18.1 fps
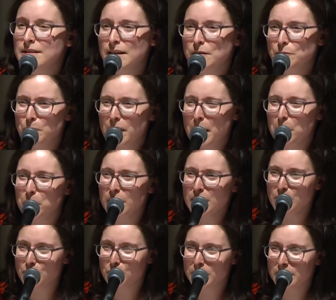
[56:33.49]

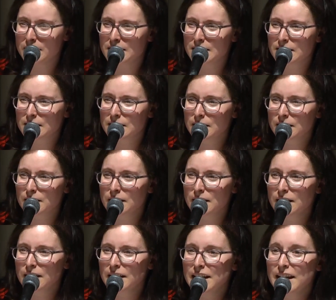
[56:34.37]
ambiguous,
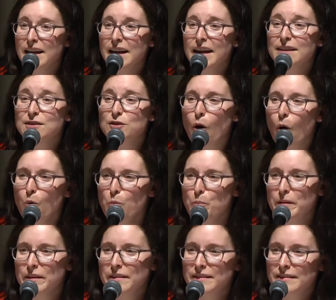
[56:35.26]
it's
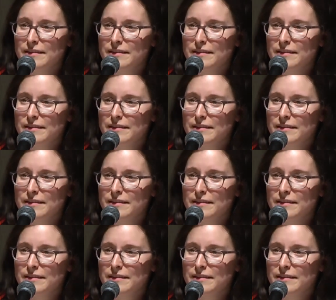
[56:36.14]
open.